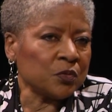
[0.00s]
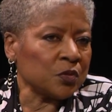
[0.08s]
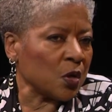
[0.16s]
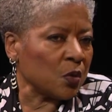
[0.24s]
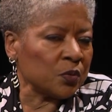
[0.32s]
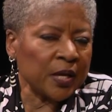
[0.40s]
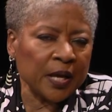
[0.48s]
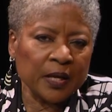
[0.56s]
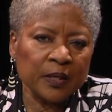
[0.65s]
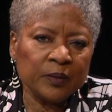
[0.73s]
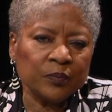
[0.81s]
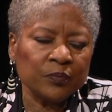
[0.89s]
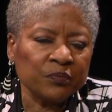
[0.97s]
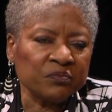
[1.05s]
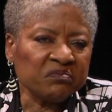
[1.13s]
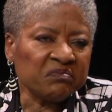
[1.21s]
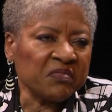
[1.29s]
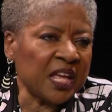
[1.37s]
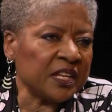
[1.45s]
Don't hate,
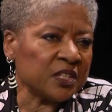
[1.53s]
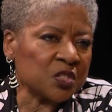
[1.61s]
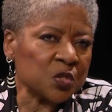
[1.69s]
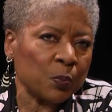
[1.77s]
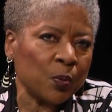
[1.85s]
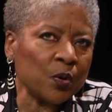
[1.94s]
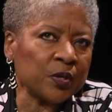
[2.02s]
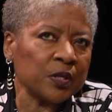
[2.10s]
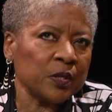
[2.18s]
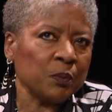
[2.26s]
and the support in